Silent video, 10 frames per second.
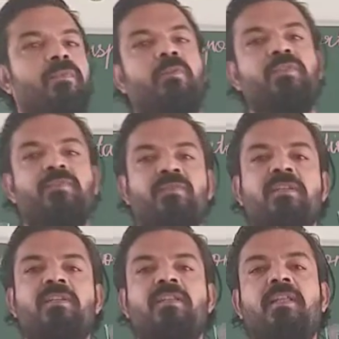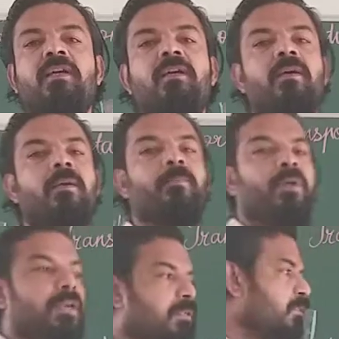of substance in the
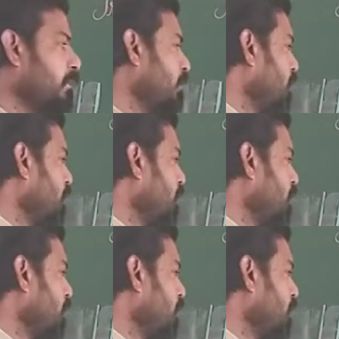plants.